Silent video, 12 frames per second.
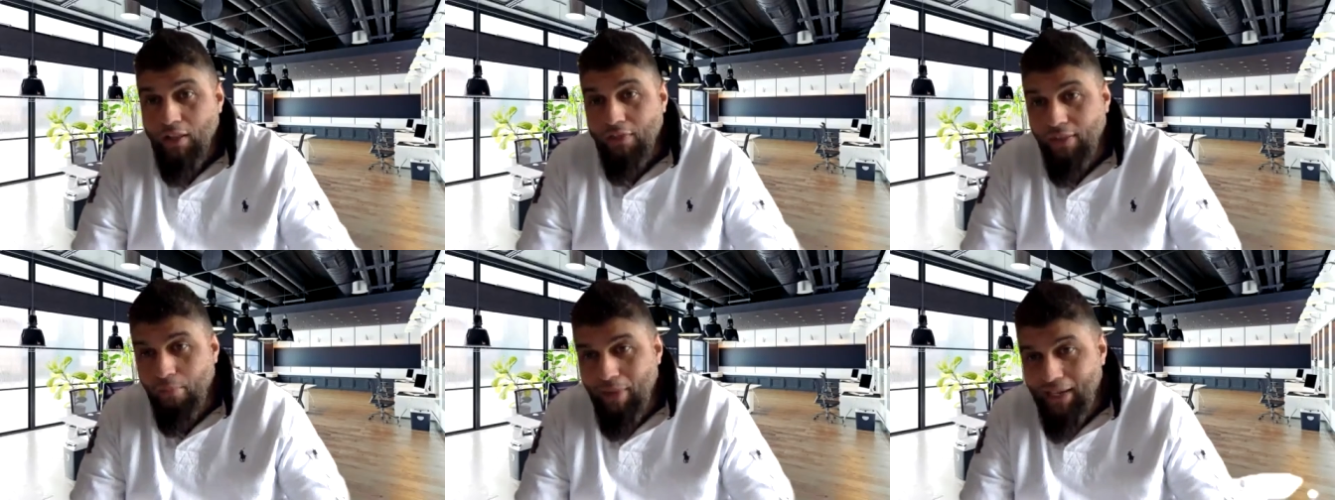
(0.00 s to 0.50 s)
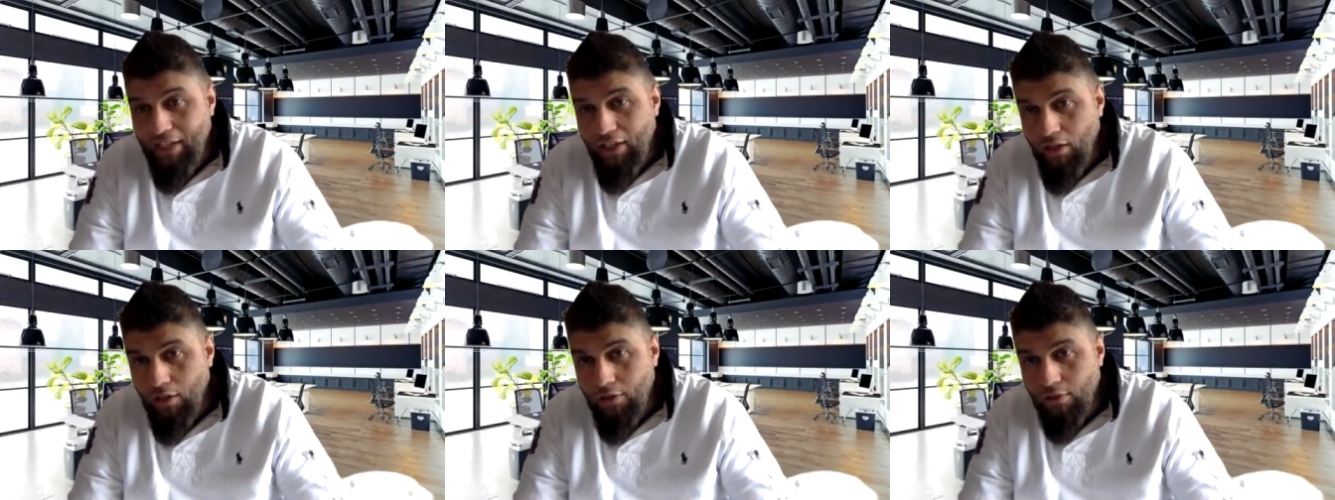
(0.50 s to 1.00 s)
the many
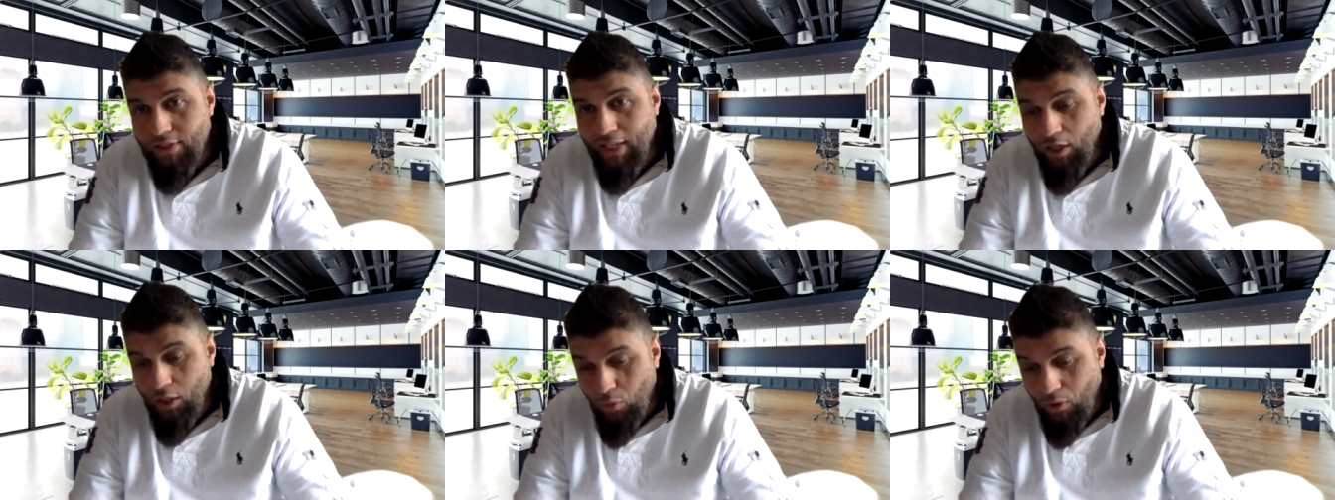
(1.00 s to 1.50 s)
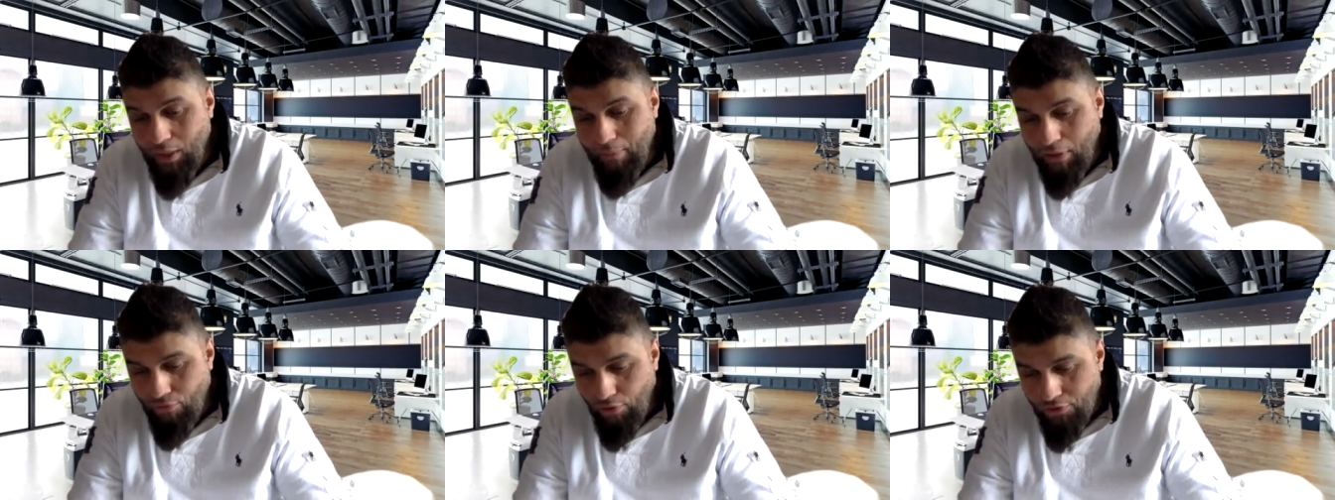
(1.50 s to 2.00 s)
hurdles that you will come
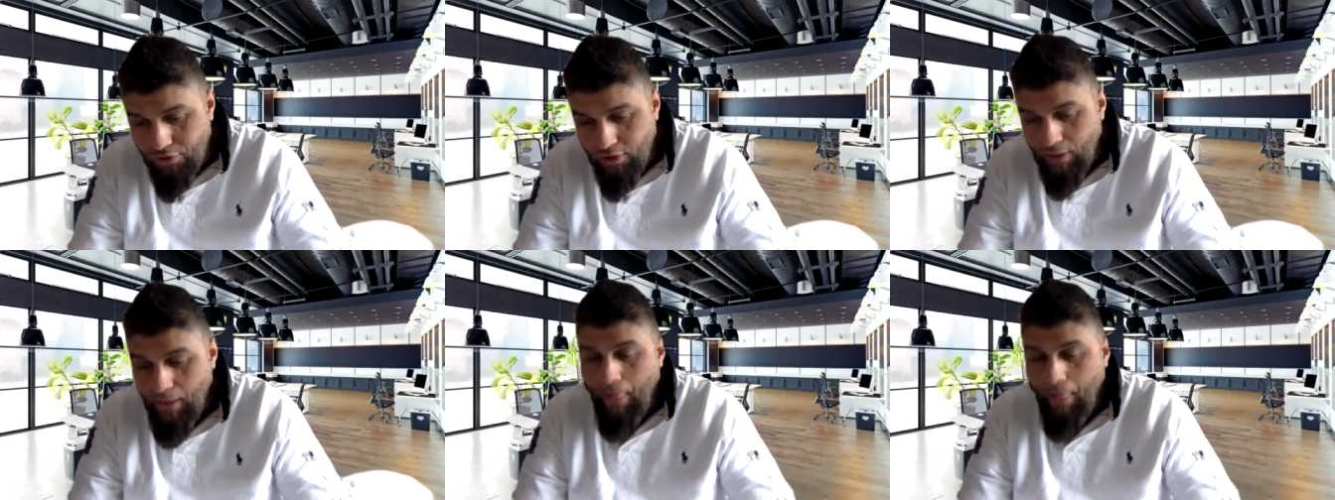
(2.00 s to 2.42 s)
across.